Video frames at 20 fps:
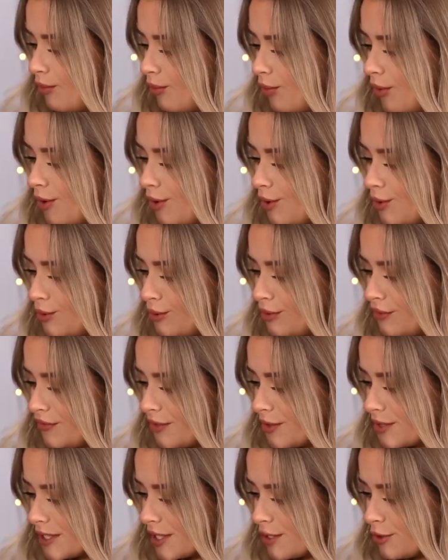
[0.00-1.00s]
What are all of
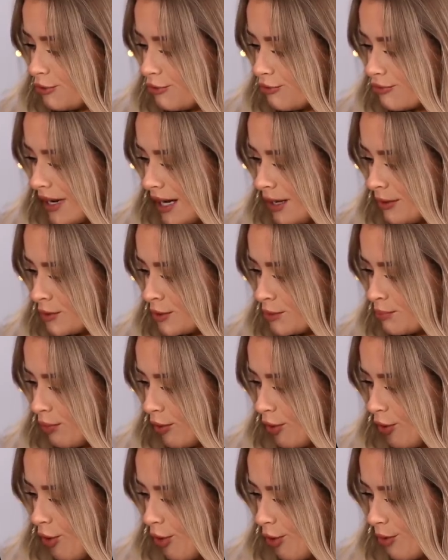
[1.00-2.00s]
those little round
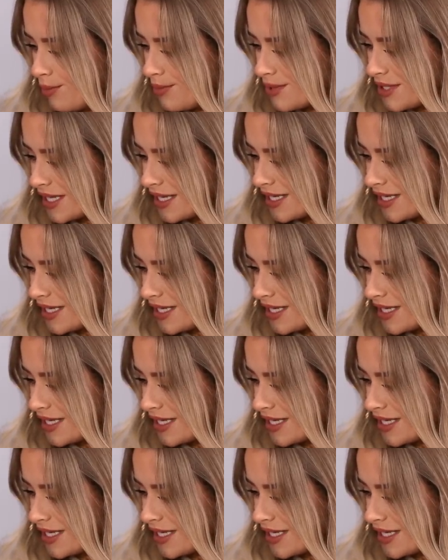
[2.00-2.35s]
blobs?